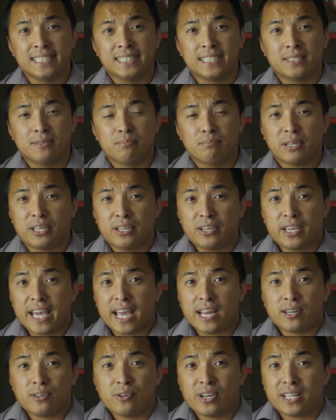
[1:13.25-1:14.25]
but you
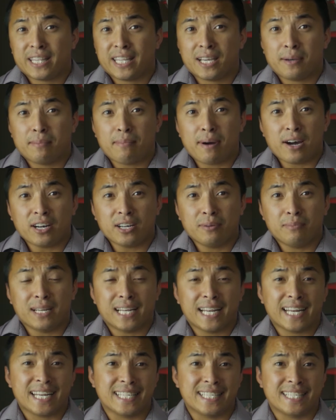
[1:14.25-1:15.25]
can't do anything about it but
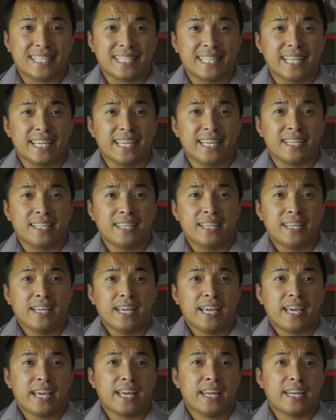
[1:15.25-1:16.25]
let it sit
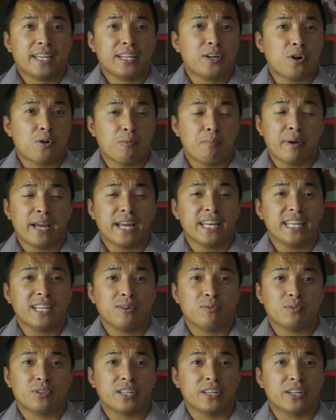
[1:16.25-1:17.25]
and go
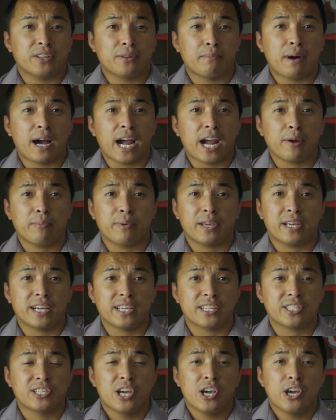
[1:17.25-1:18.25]
pending with another buyer
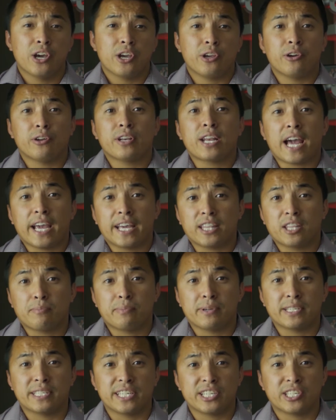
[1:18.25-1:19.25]
because you're not in the
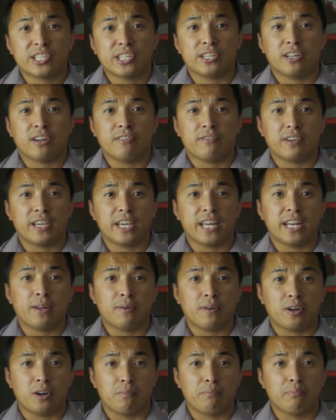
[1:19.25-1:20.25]
position of
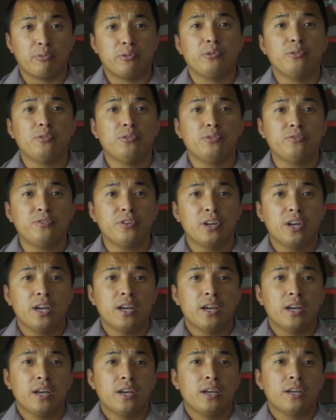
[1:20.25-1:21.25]
getting approved
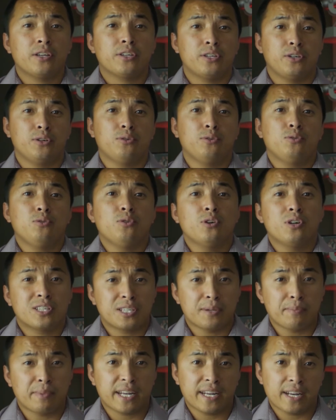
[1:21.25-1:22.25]
to
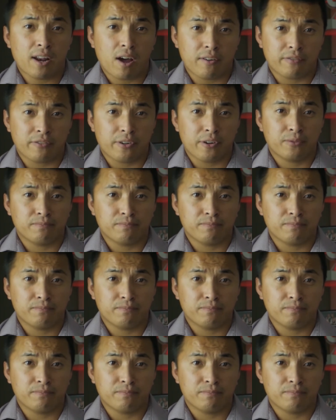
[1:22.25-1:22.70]
submit an offer.